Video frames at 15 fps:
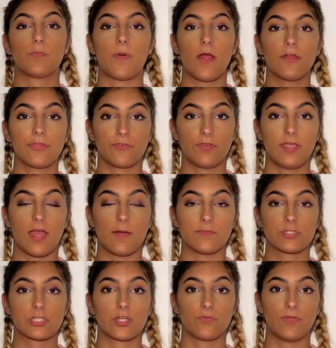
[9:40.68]
Part 3, I'm
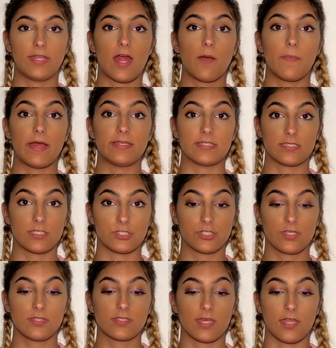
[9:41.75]
just going to read out my
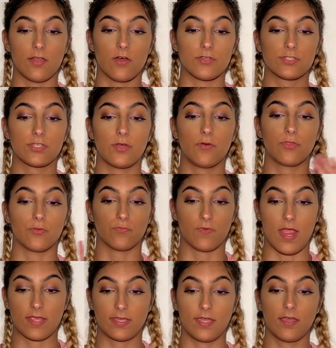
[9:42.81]
decisions and also the
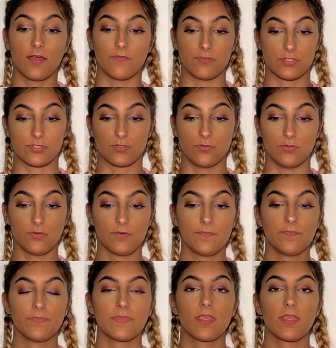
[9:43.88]
ranking of the school,